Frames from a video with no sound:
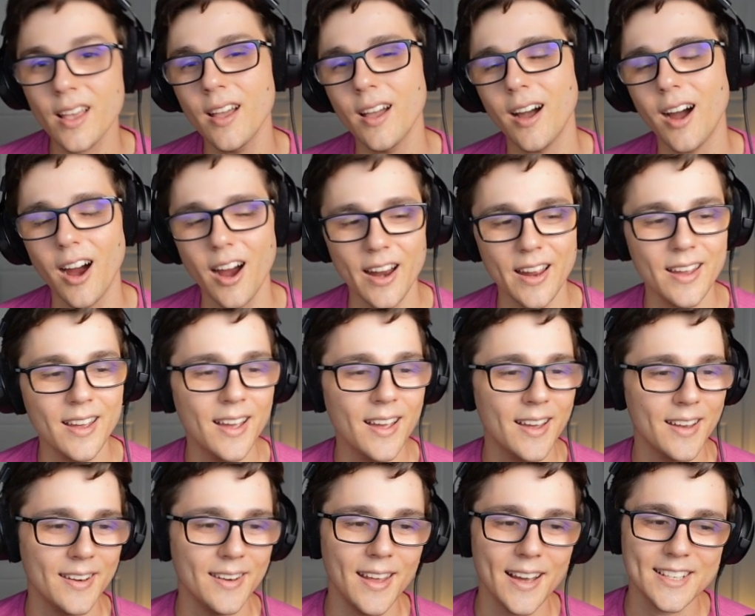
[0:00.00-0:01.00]
All right,
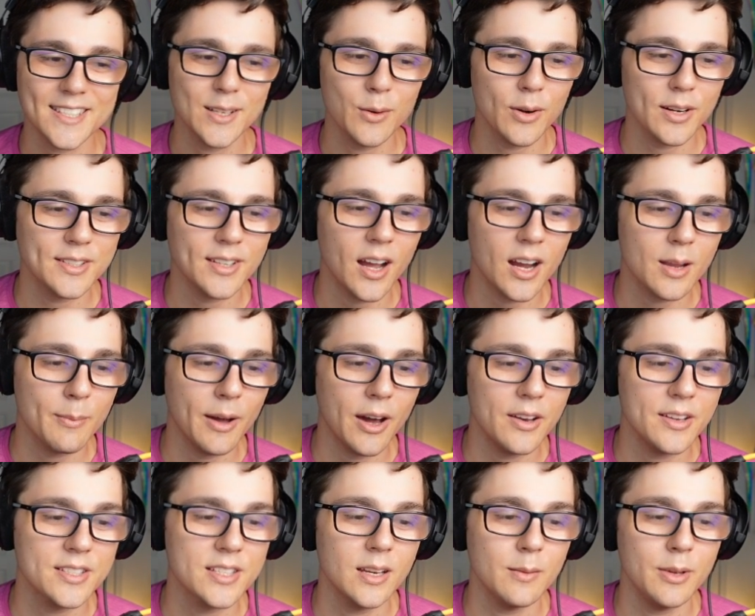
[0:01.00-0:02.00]
next thing we're going to talk
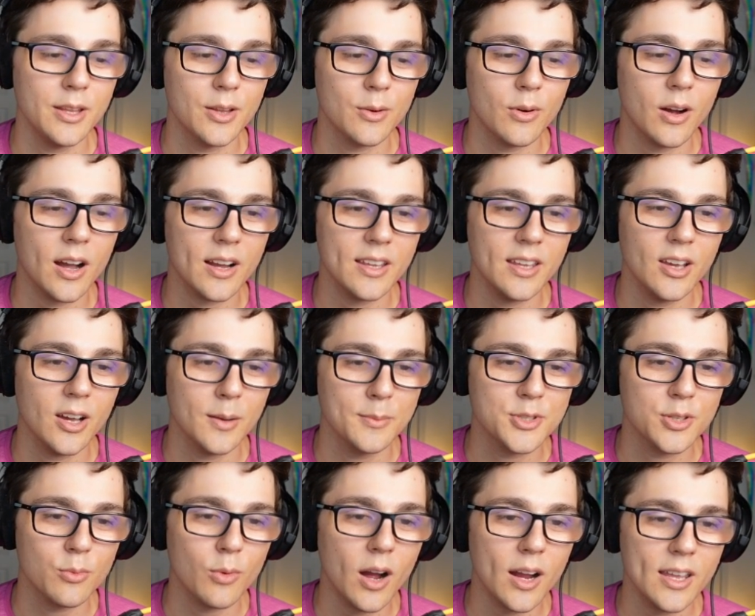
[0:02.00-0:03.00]
about is going to be the Rocky Helm.
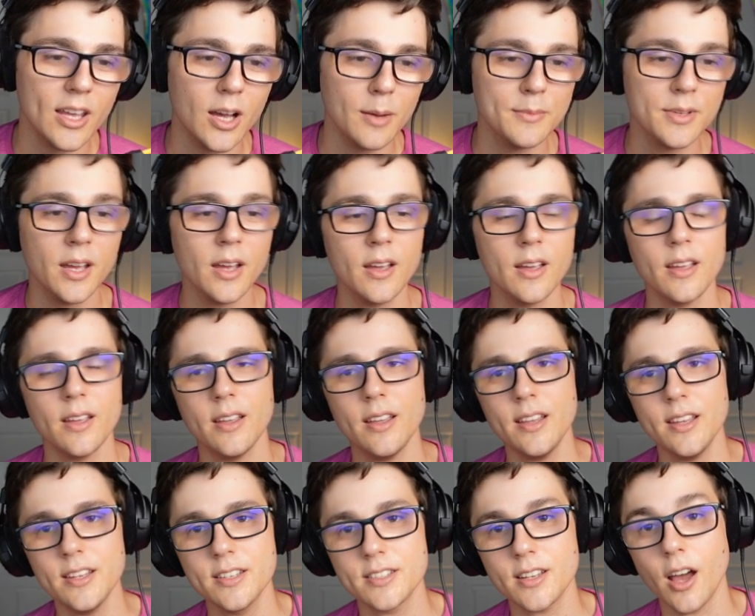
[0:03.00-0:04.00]
So Rocky Helm
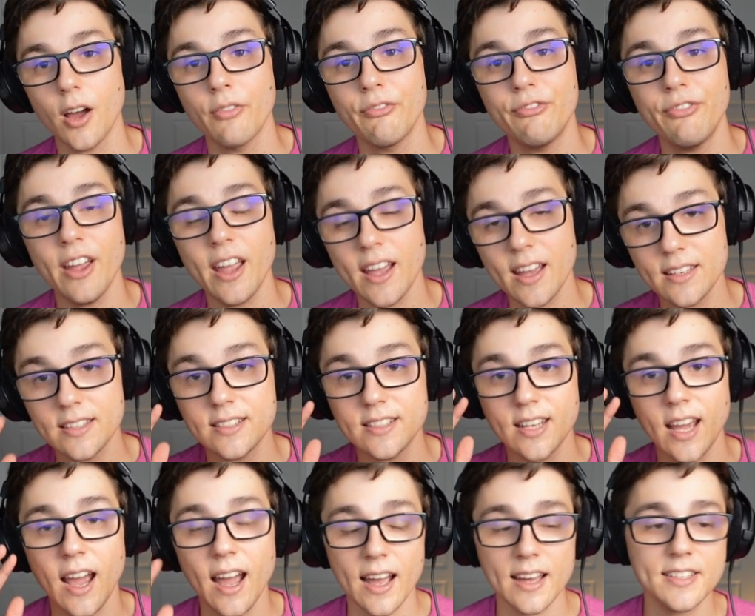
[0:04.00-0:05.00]
is a
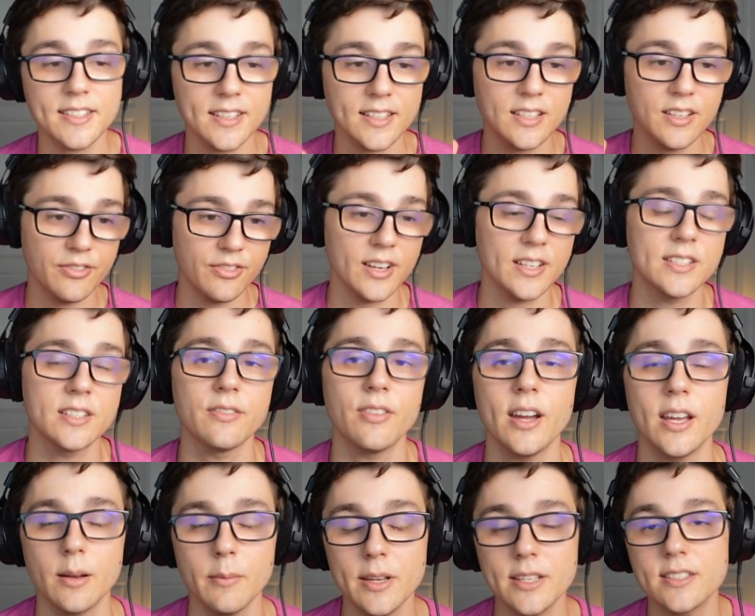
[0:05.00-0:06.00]
fantastic defensive
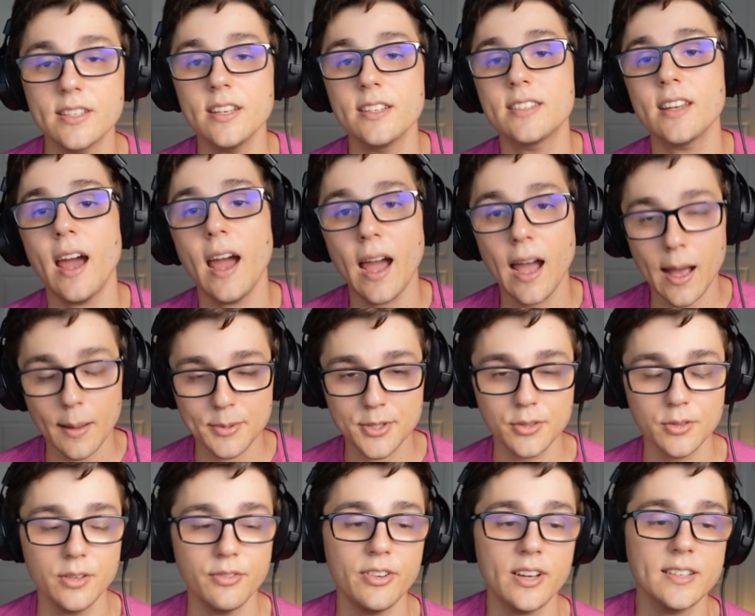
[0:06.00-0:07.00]
item. It's
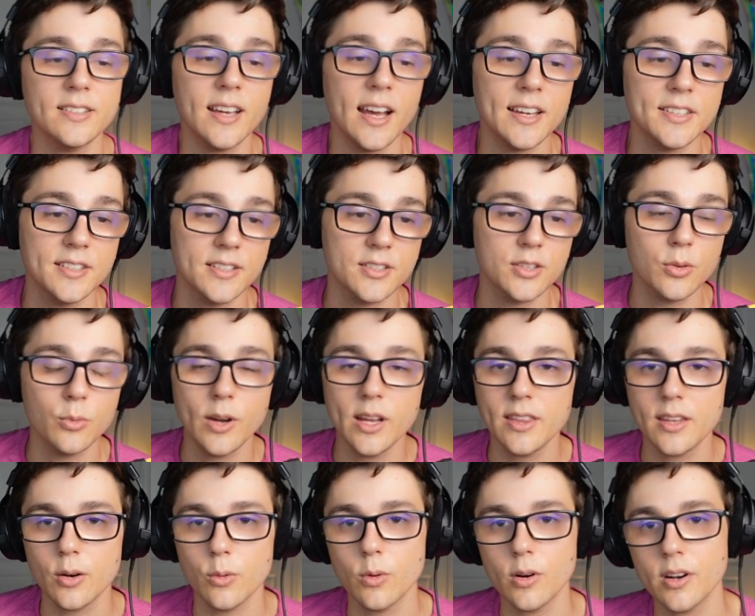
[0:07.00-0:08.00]
absolutely fantastic. So the way
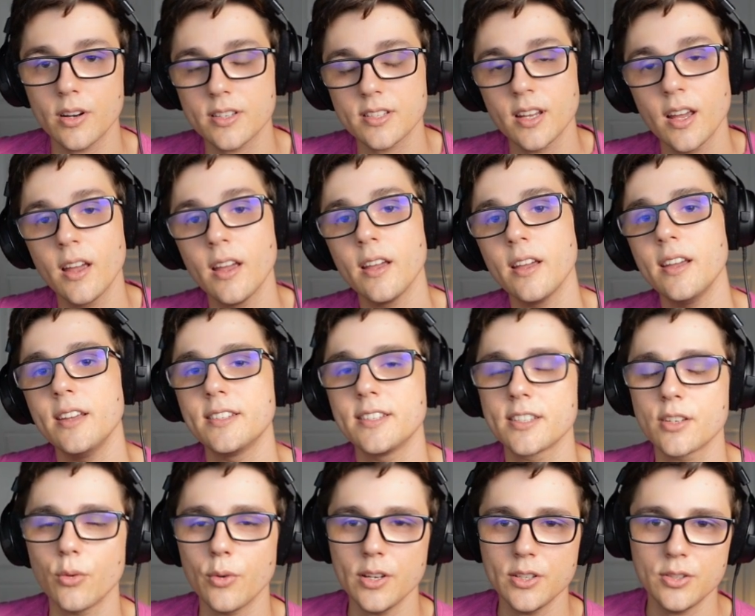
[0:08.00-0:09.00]
that it works is it's
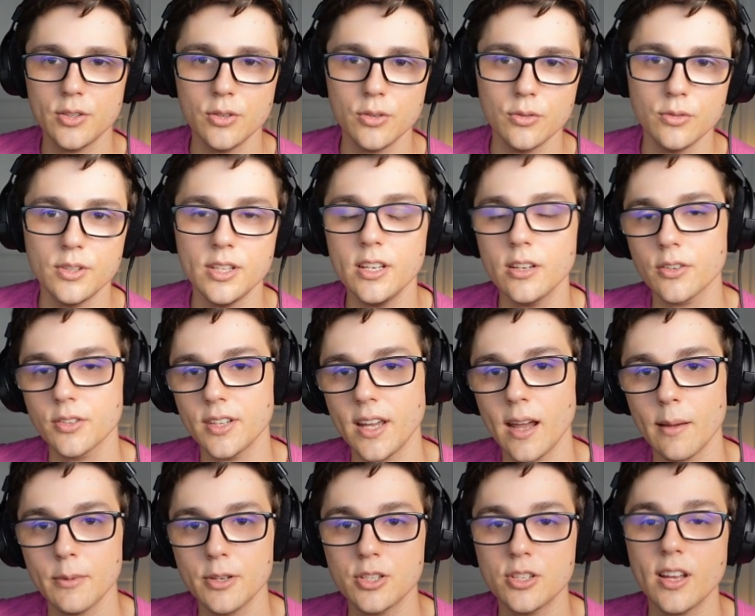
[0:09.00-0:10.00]
going to deal
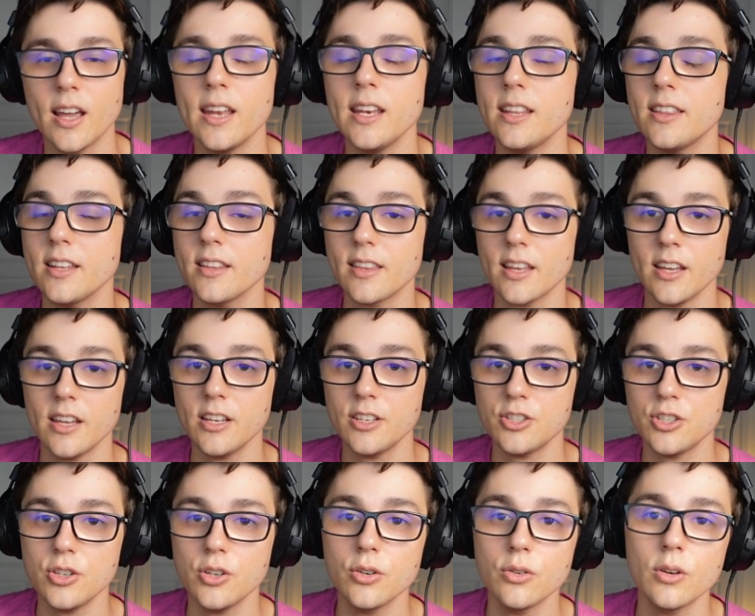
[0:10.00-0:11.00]
damage to anything that
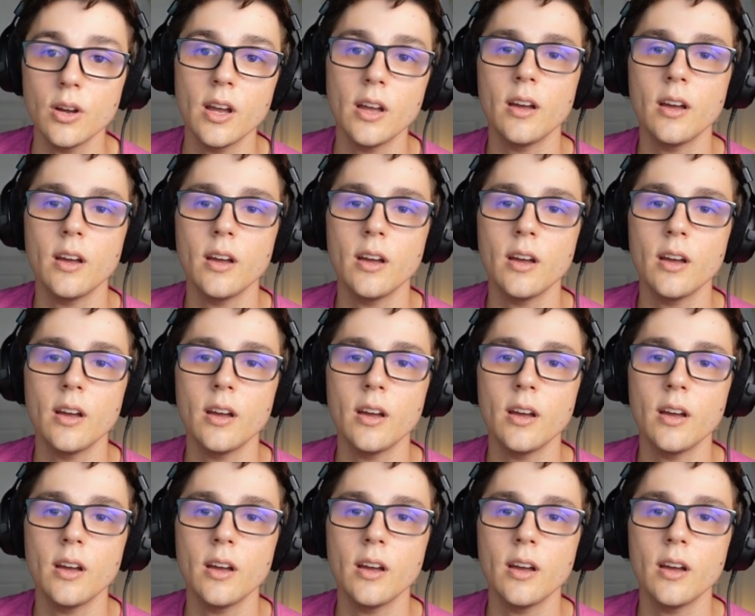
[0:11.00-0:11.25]
hits you